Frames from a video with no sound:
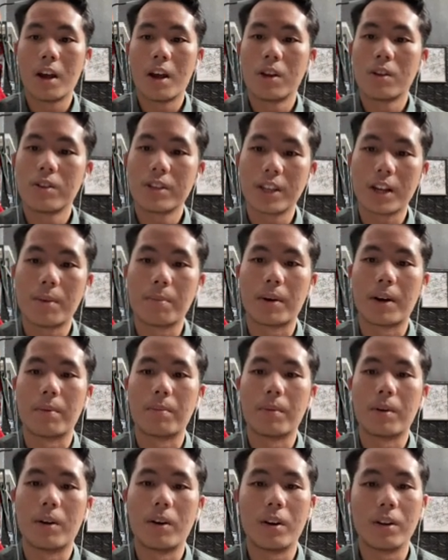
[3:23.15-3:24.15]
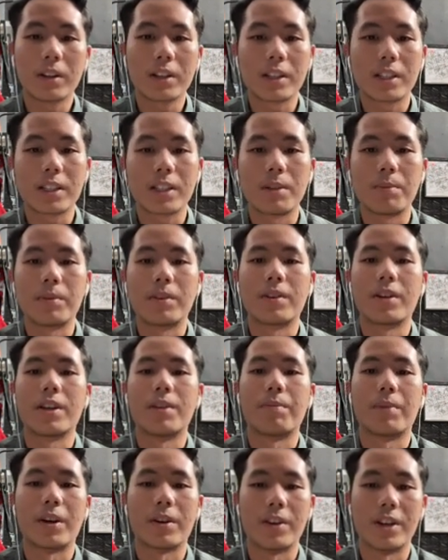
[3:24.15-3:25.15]
To sum up, all customary
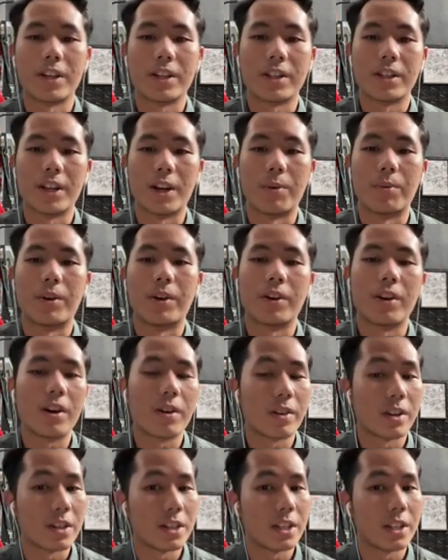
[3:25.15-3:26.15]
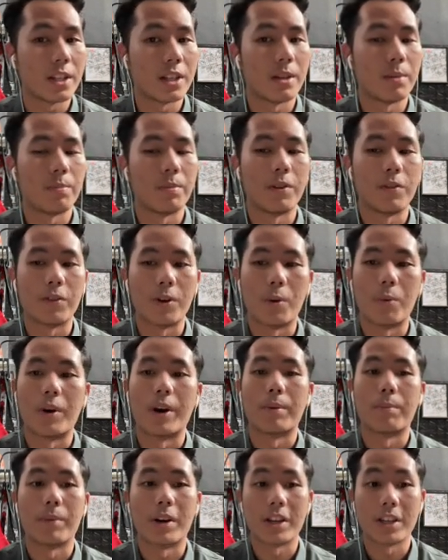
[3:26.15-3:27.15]
marriage that were not registered before
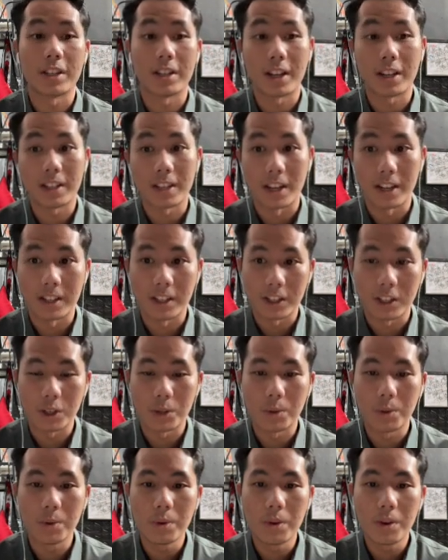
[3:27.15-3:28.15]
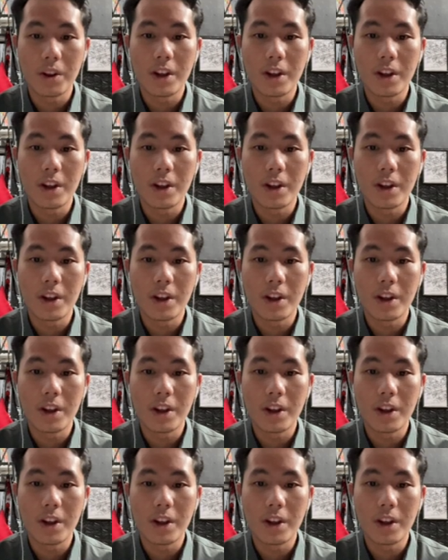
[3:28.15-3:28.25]
1 March 1982